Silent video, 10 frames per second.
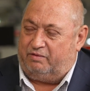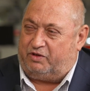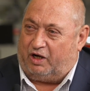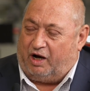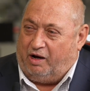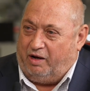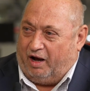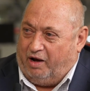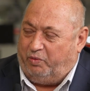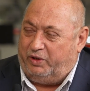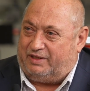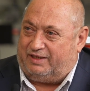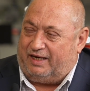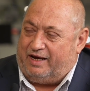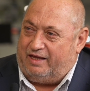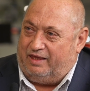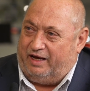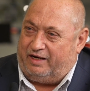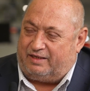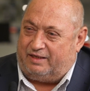So I would say
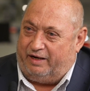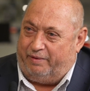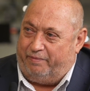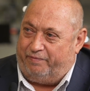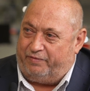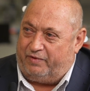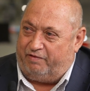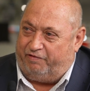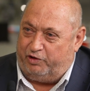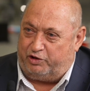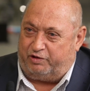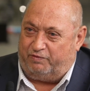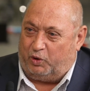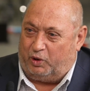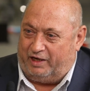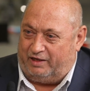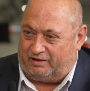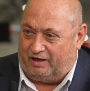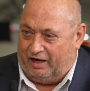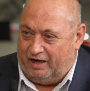that, first of all,
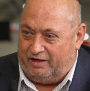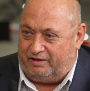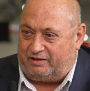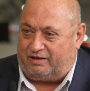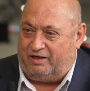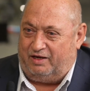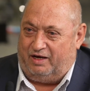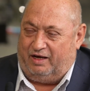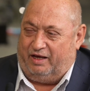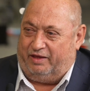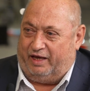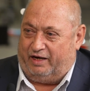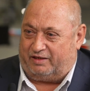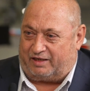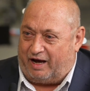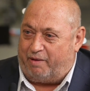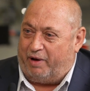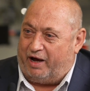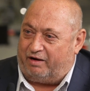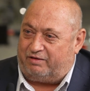there's a list that has come
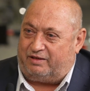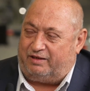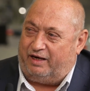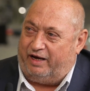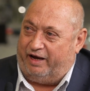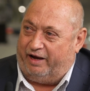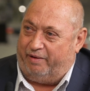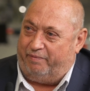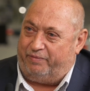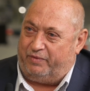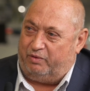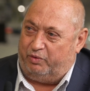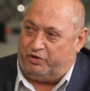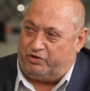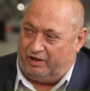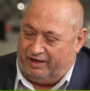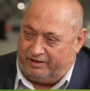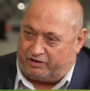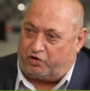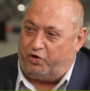out which
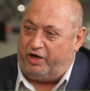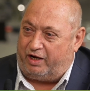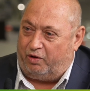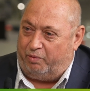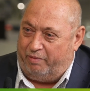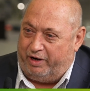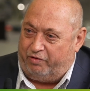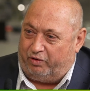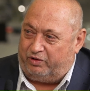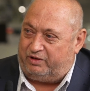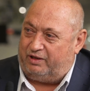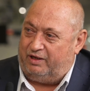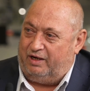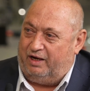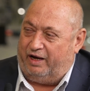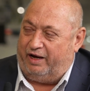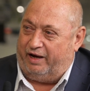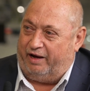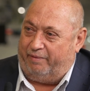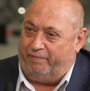lists critical minerals
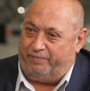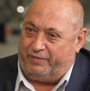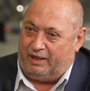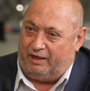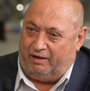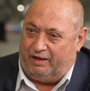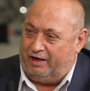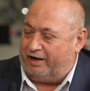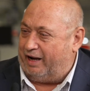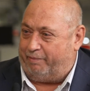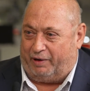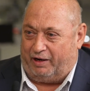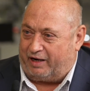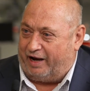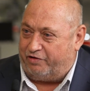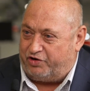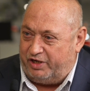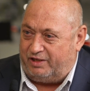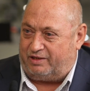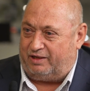in a couple of
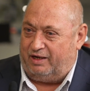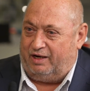countries,